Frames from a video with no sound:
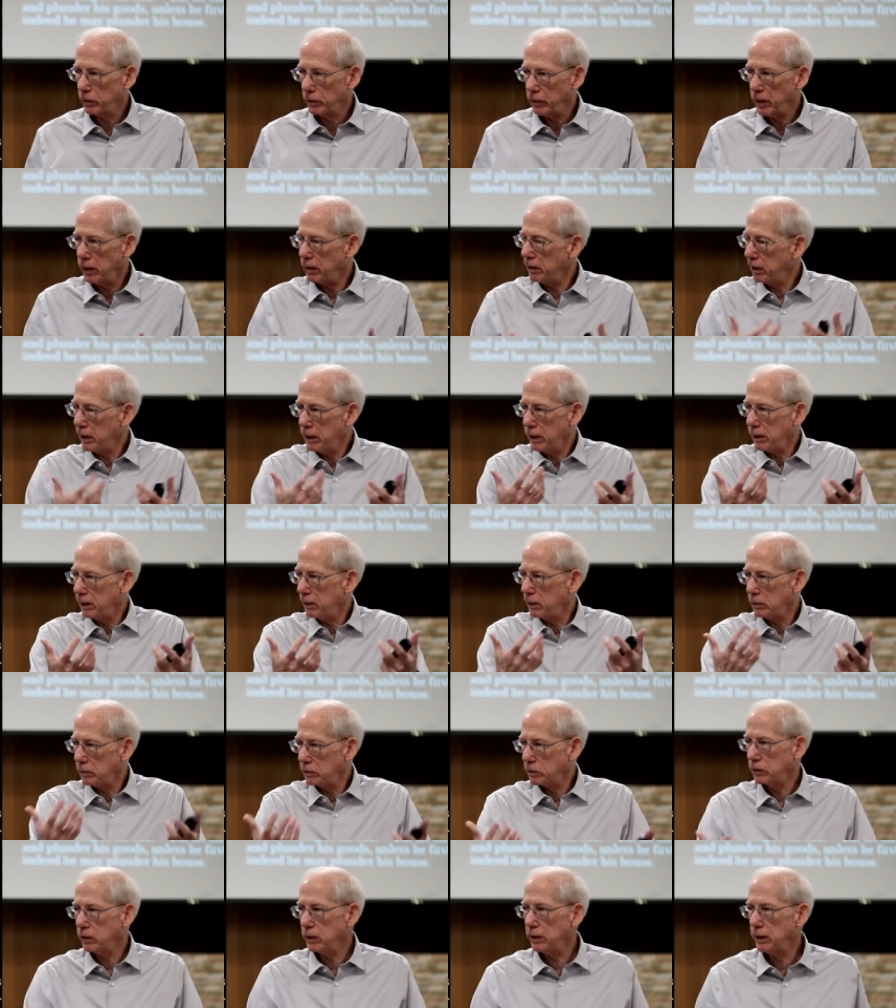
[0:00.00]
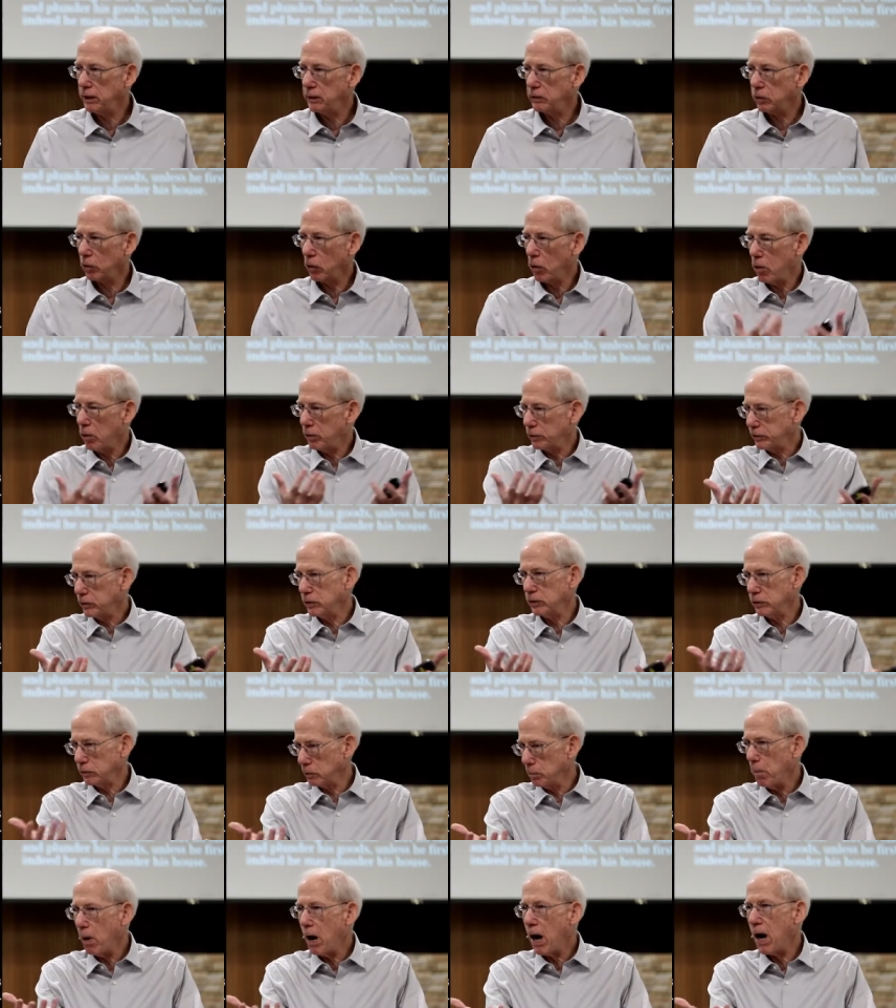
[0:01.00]
So they think he's lost
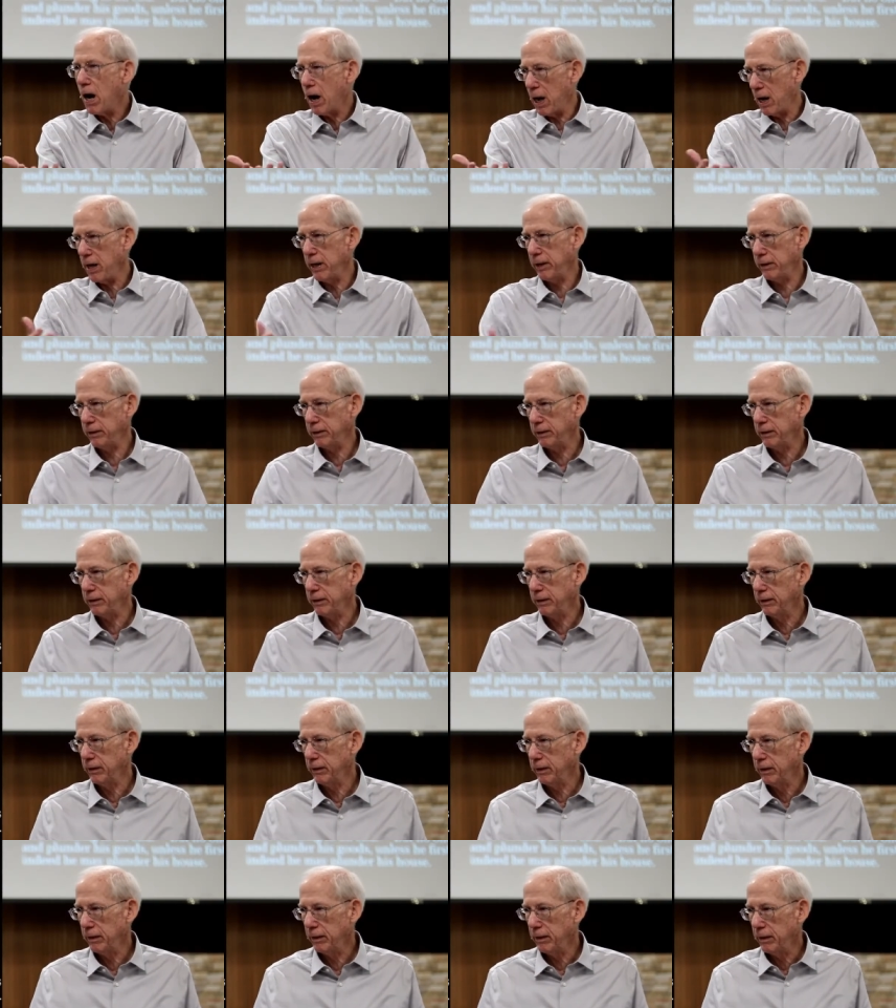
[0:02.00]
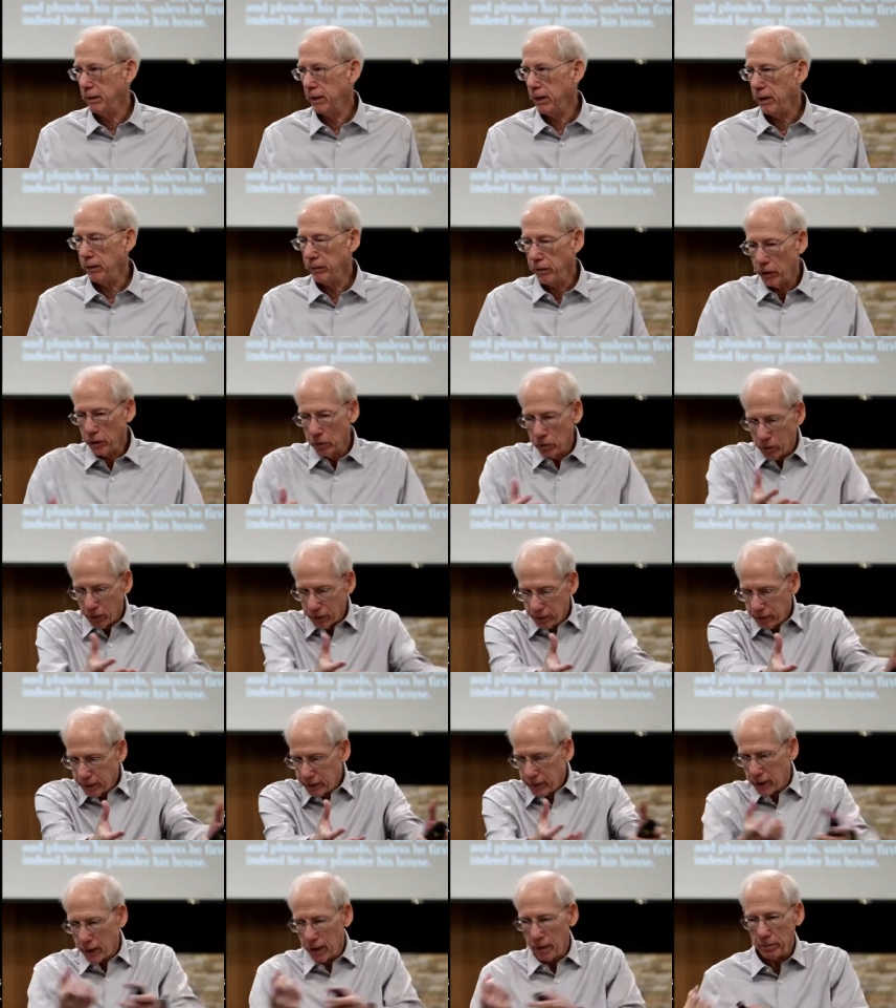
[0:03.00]
his mind and they're
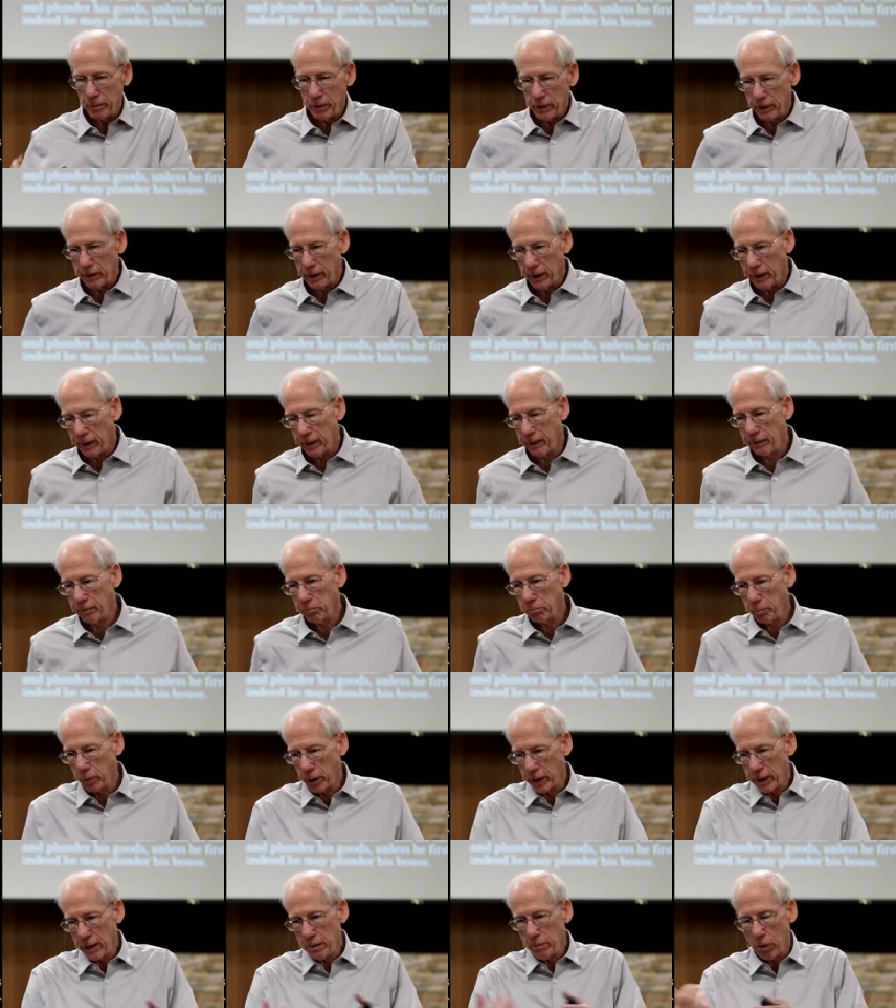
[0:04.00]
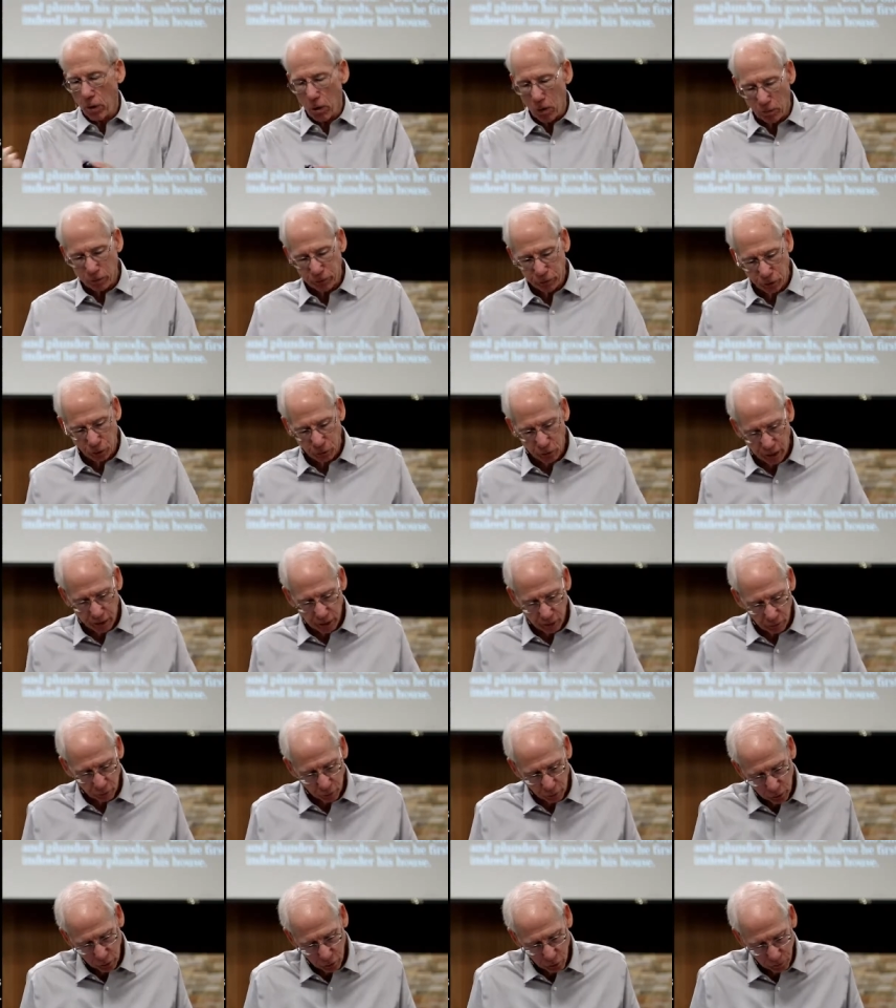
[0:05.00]
going to come and, and bring him home so he
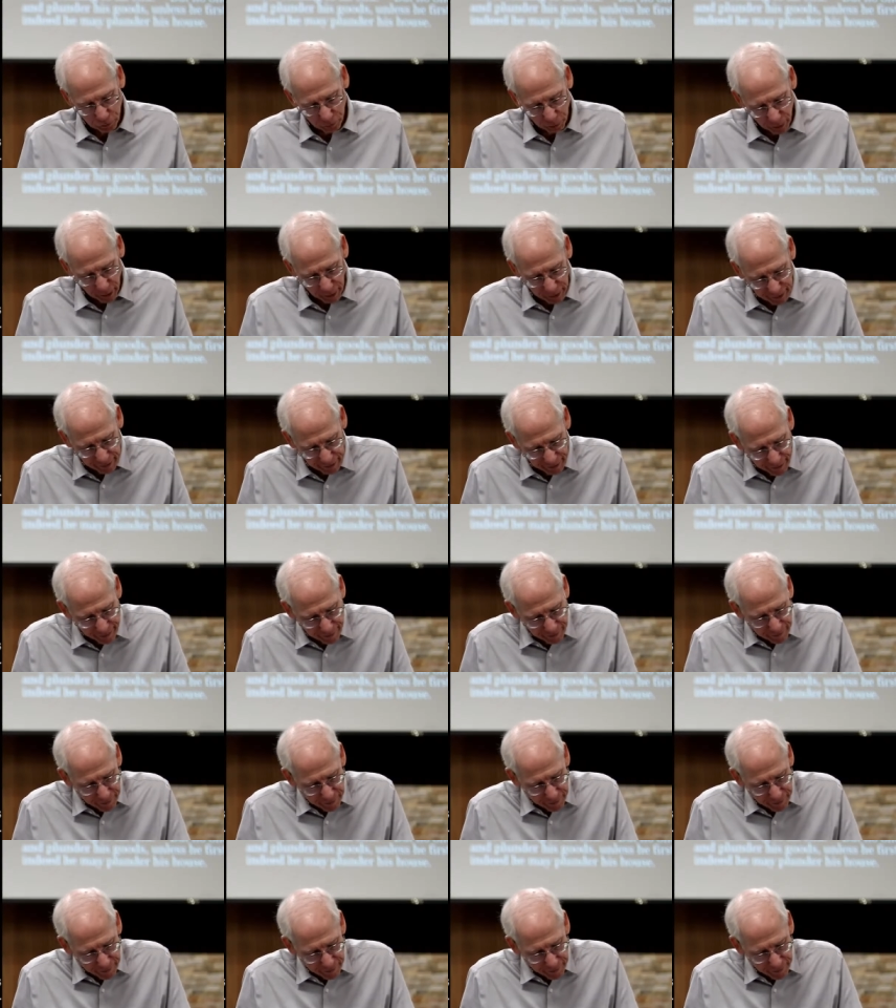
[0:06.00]
can recuperate.